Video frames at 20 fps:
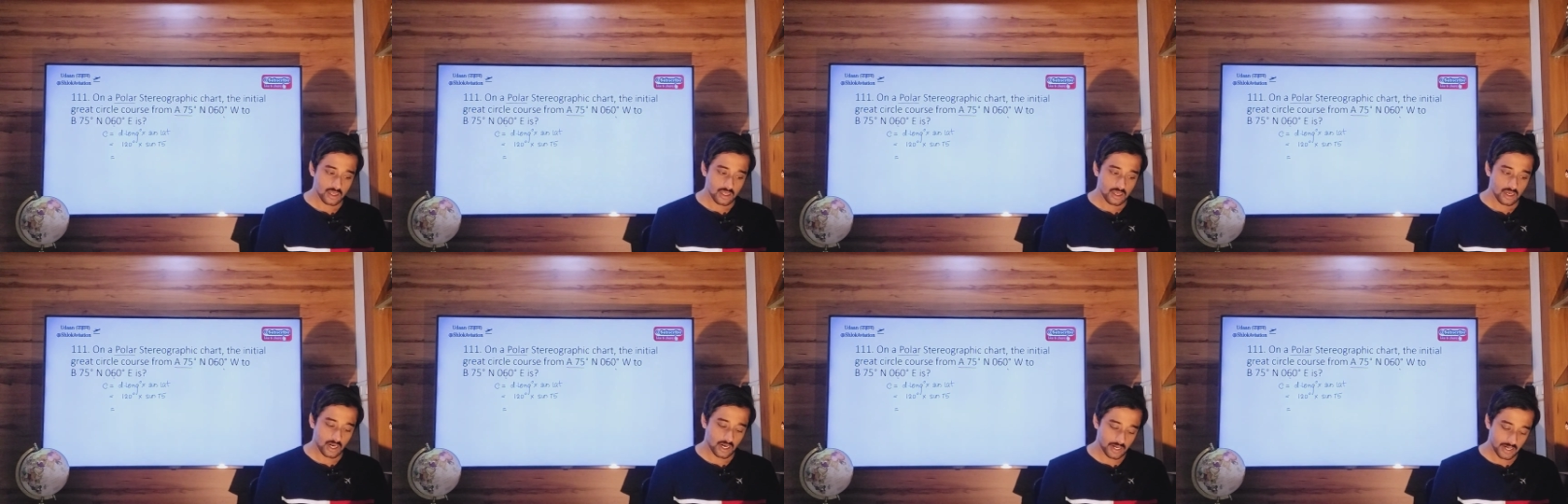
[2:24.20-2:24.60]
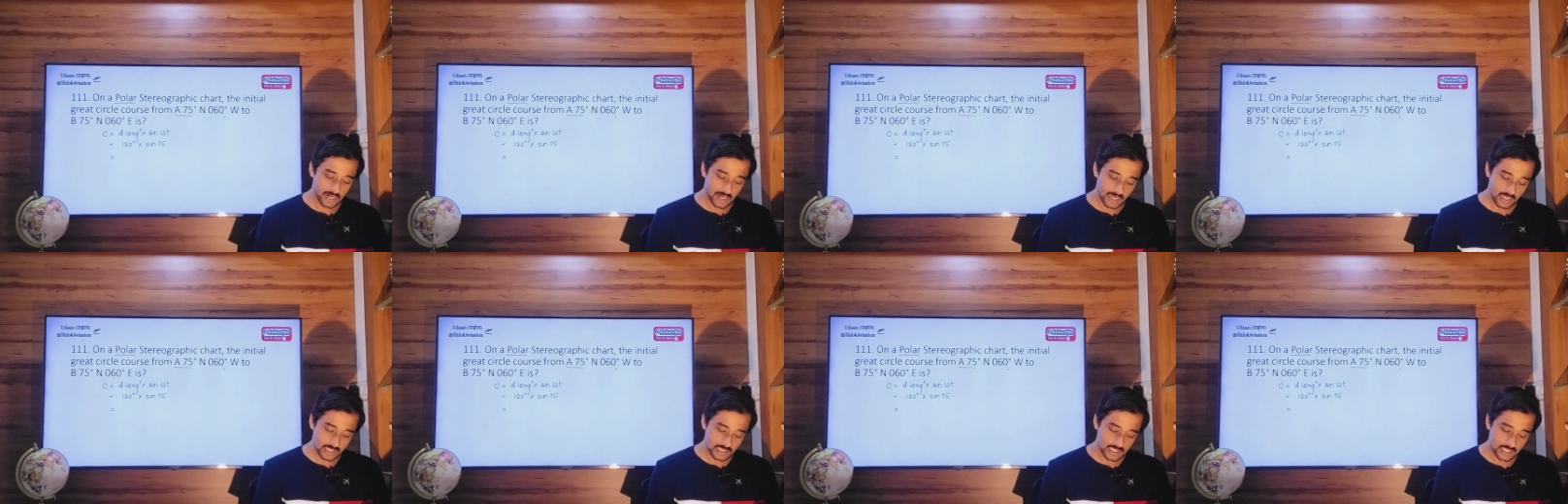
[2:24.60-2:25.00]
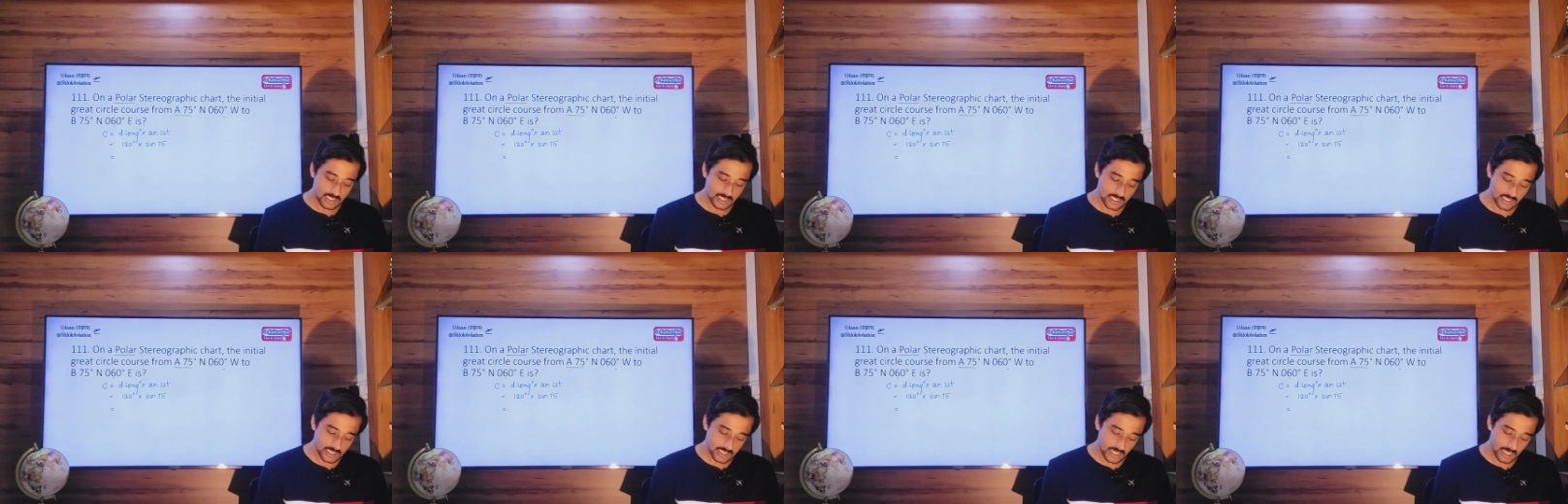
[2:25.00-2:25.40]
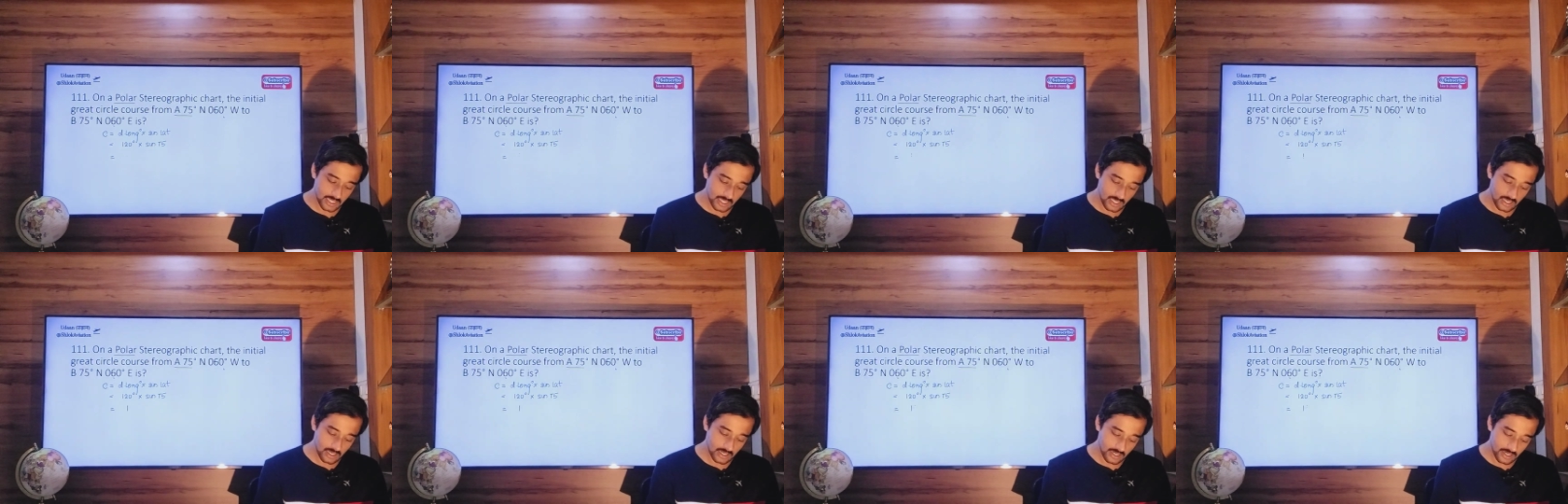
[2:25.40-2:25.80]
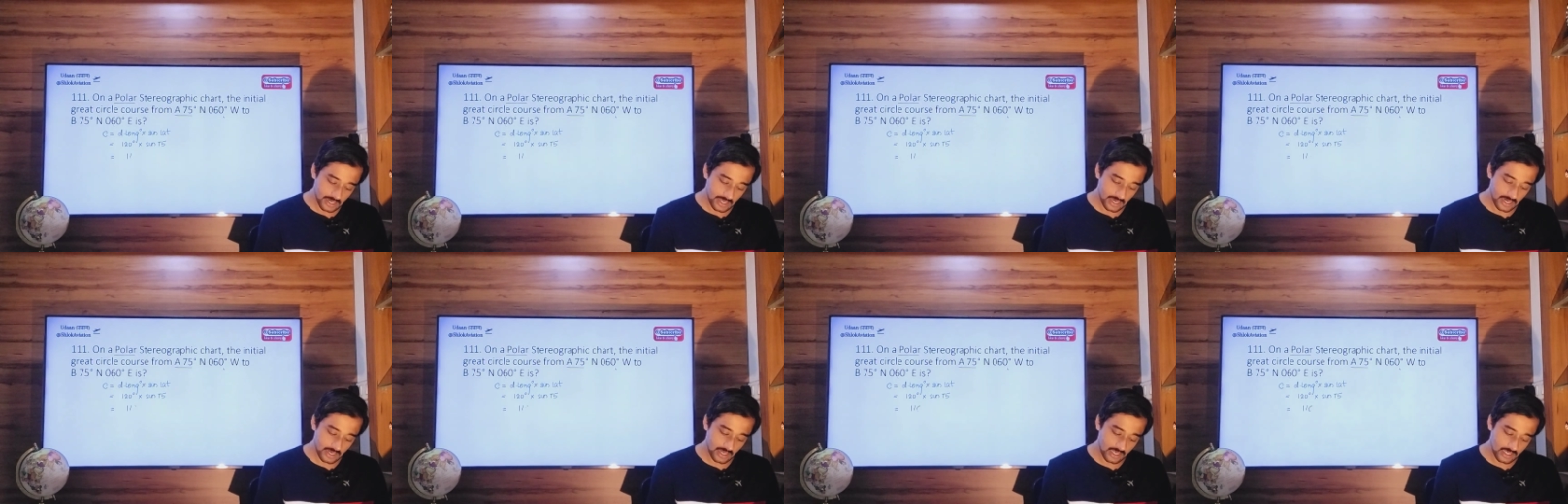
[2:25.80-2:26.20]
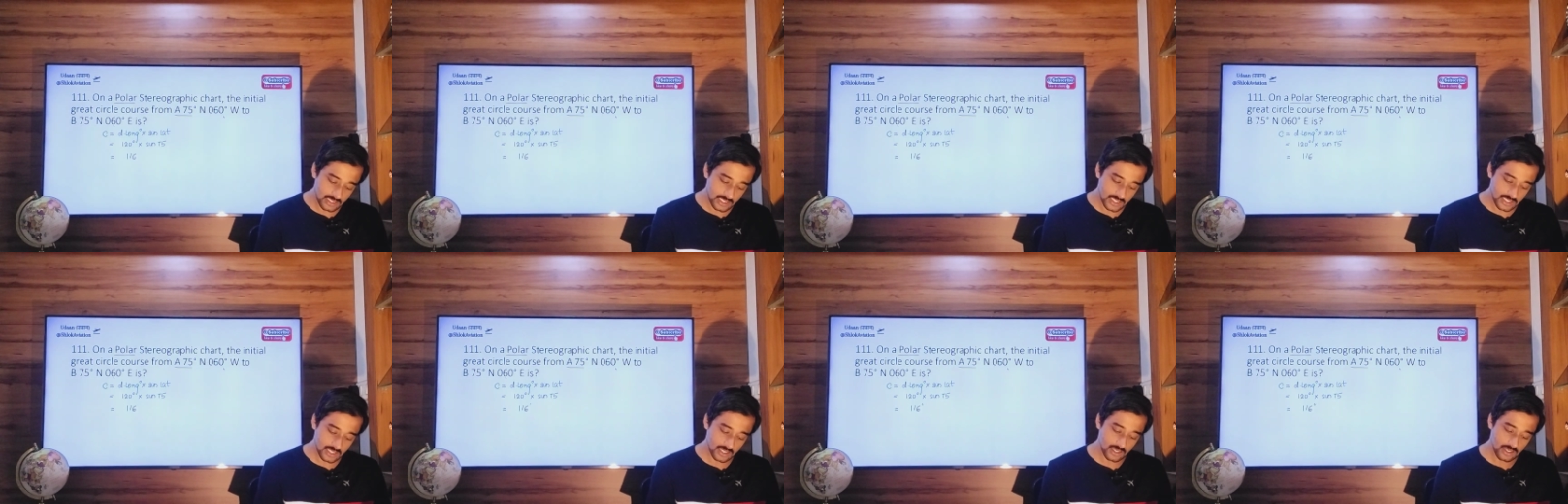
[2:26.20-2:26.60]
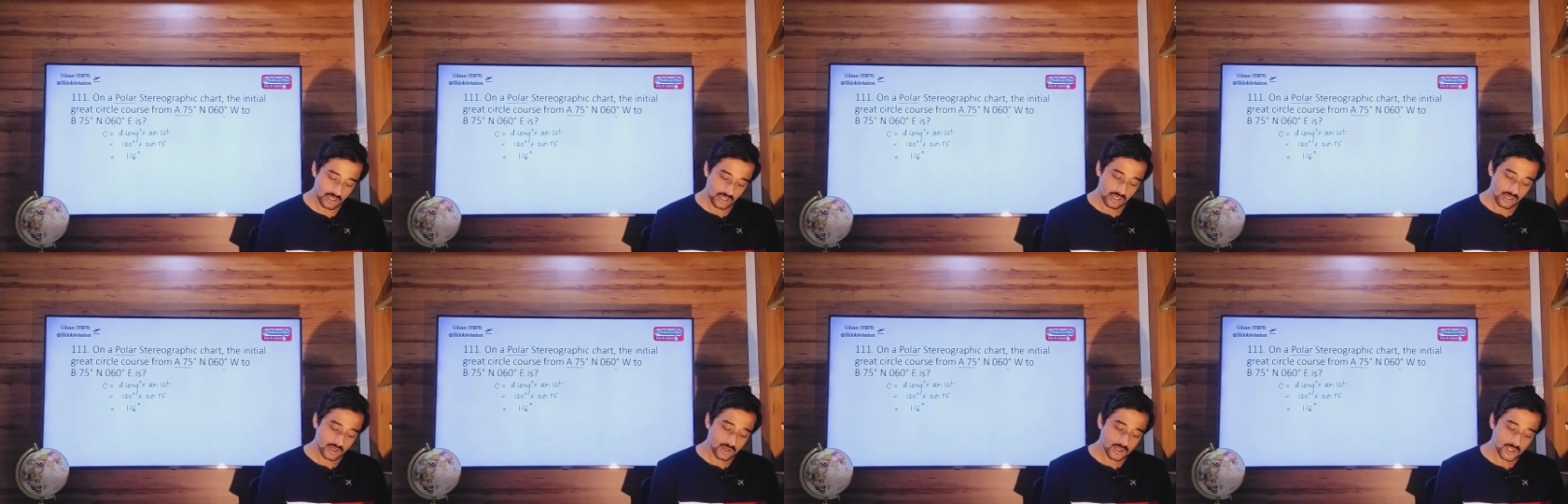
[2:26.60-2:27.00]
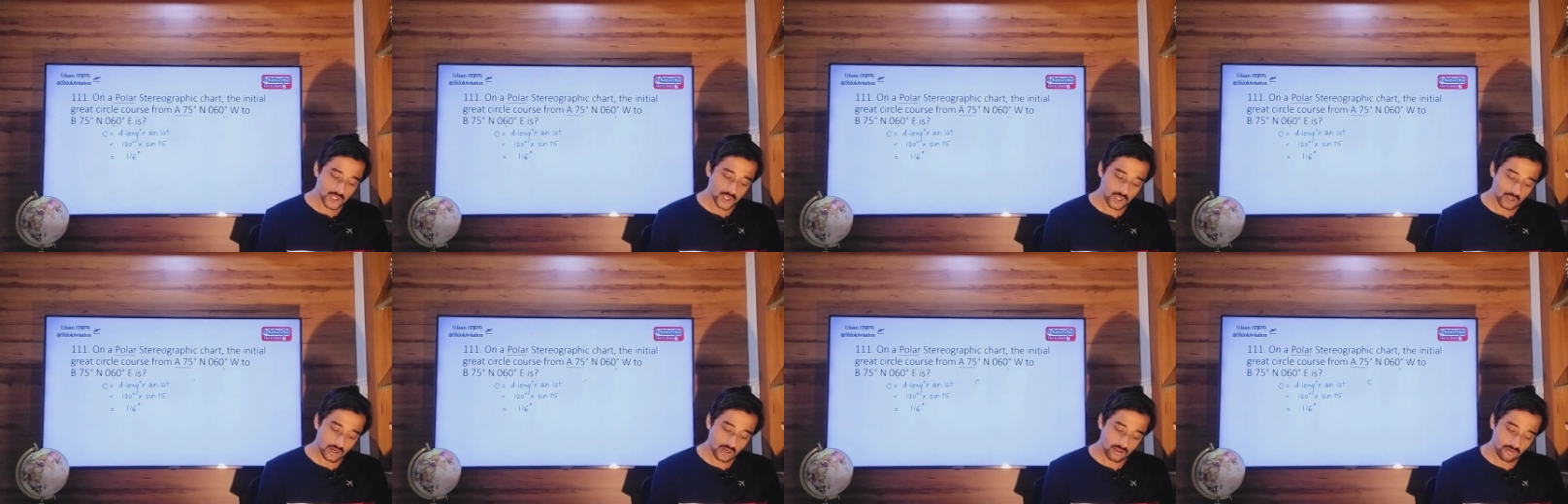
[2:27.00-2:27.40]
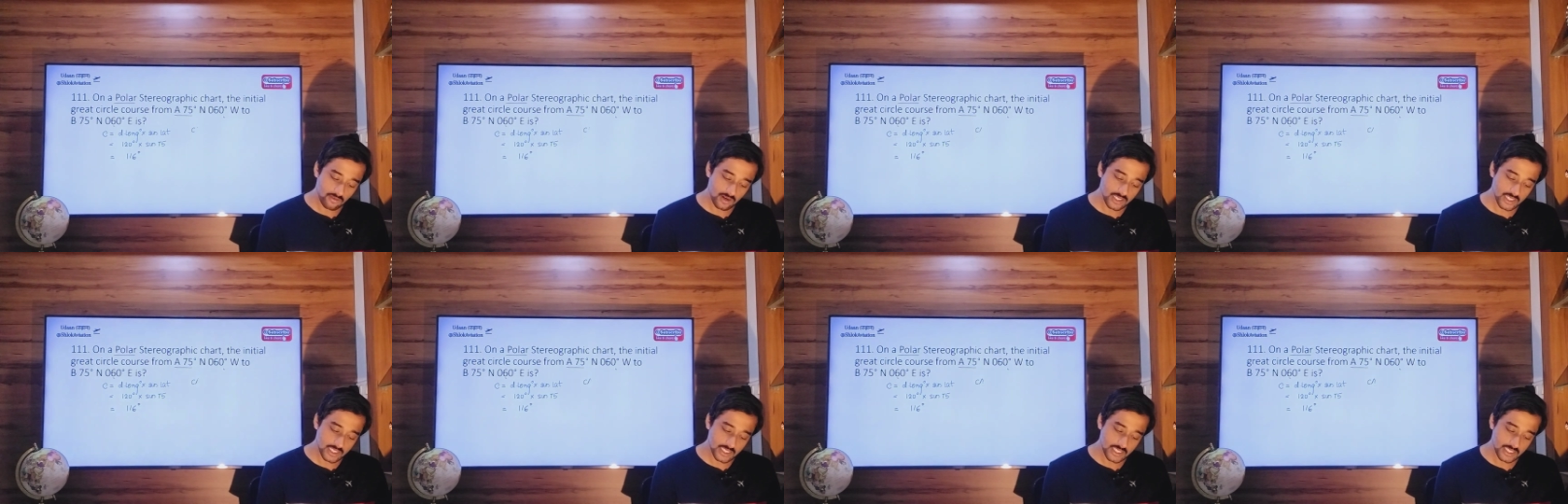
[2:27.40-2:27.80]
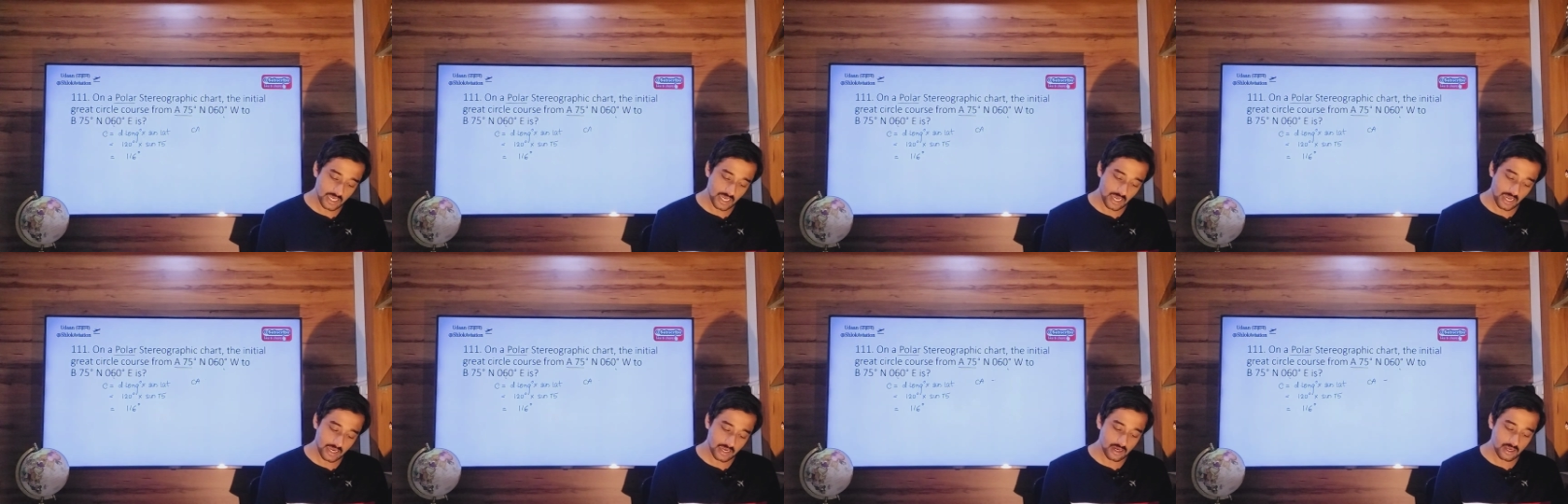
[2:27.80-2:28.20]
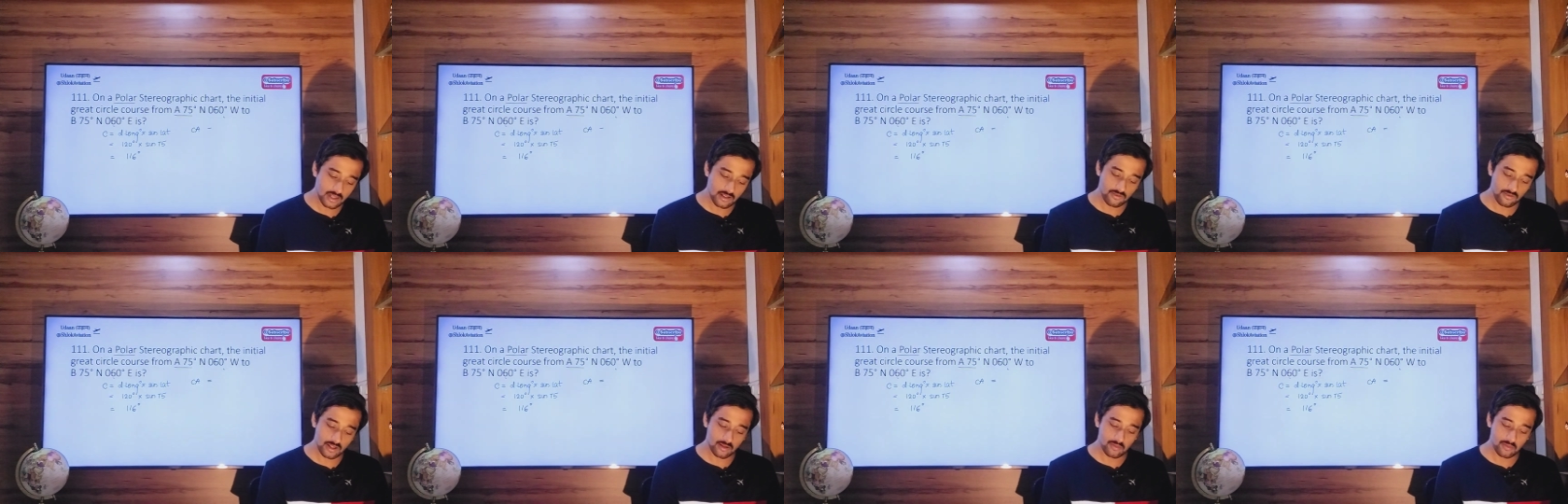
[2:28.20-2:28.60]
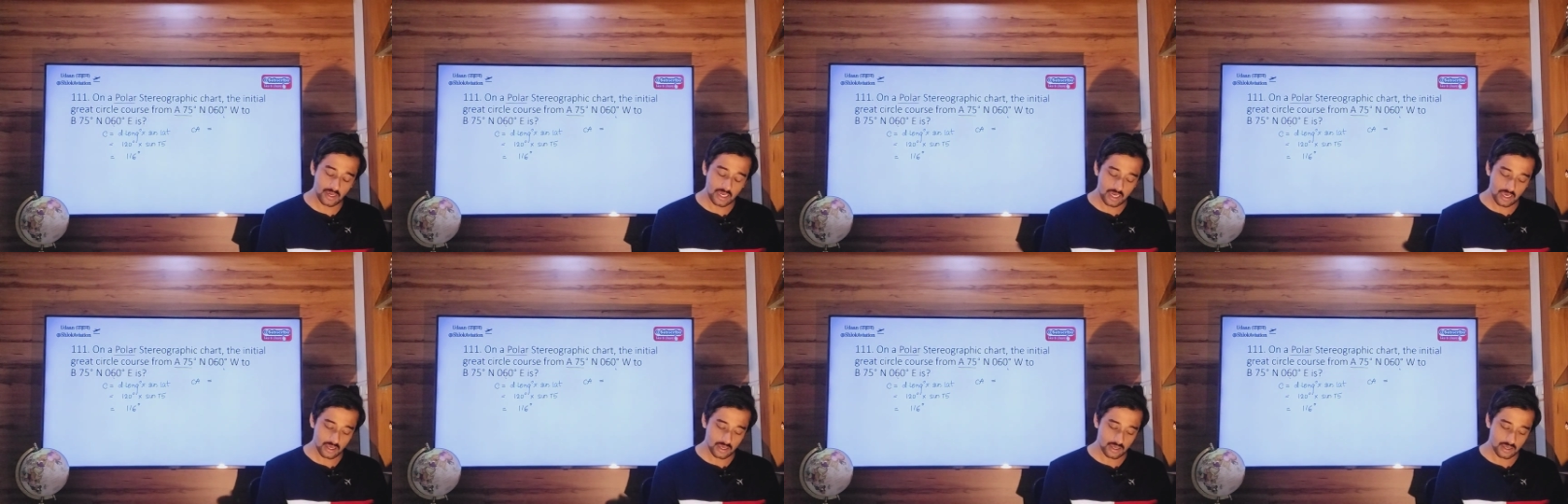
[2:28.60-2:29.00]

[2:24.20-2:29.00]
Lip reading: 116 degrees. So convergency angle will be